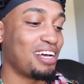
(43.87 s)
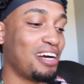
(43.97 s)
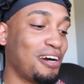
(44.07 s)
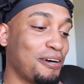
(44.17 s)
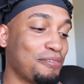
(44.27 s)

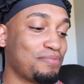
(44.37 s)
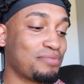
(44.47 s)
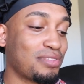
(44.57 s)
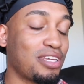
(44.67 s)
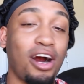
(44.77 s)
Um,
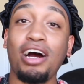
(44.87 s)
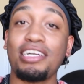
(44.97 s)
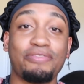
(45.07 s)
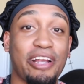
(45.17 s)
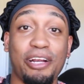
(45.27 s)
y'all,
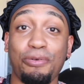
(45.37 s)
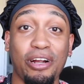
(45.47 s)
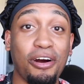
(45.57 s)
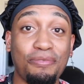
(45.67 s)
it's very real.